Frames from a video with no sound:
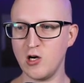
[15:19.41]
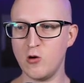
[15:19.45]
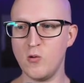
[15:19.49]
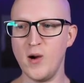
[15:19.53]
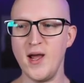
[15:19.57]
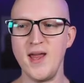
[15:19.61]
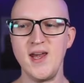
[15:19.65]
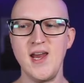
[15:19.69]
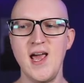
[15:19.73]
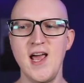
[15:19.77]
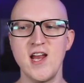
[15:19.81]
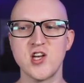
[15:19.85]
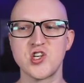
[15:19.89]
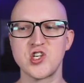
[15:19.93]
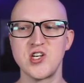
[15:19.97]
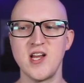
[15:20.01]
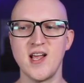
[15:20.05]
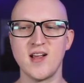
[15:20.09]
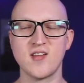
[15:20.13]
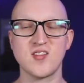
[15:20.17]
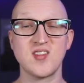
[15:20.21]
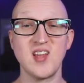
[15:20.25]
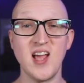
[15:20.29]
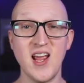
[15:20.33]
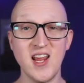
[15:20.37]
now an
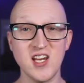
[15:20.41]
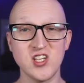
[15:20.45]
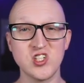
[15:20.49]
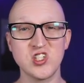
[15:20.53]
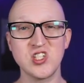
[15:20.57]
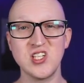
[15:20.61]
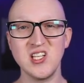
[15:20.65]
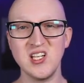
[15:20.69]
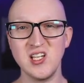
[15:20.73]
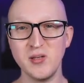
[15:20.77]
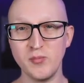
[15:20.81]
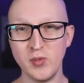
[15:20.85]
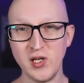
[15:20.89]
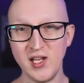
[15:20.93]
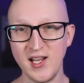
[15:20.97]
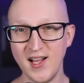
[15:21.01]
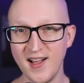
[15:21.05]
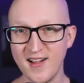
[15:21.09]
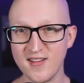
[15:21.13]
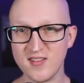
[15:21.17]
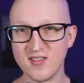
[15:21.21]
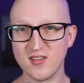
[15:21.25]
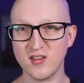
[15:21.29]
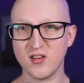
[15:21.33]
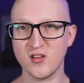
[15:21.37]
Nginx
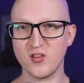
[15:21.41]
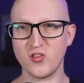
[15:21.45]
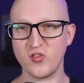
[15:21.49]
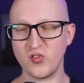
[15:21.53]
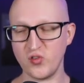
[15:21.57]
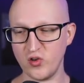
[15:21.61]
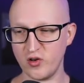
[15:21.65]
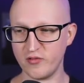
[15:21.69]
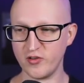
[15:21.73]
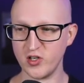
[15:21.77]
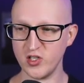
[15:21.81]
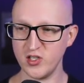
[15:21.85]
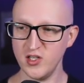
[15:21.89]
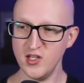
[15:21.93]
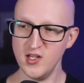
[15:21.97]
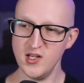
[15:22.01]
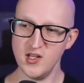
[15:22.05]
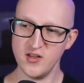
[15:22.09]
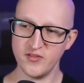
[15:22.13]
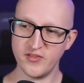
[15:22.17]
HTTPS server